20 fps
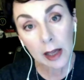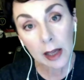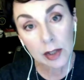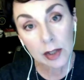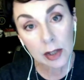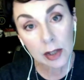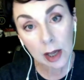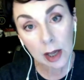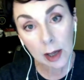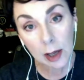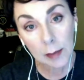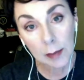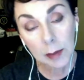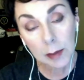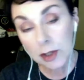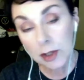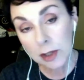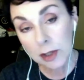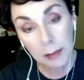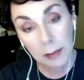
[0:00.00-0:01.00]
membership
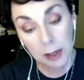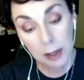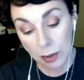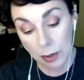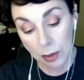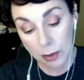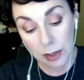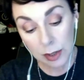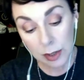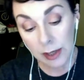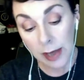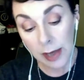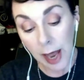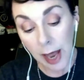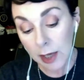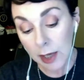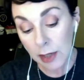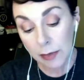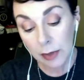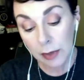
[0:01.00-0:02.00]
mixers in
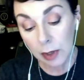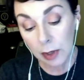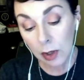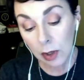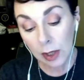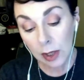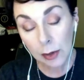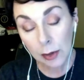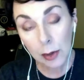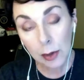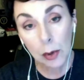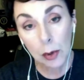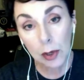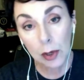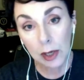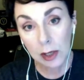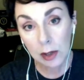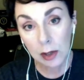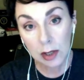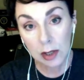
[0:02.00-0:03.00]
Nashville and New York and
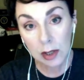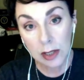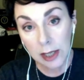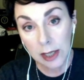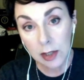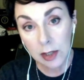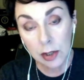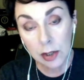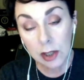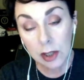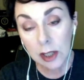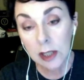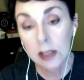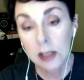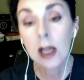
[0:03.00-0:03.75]
Los Angeles.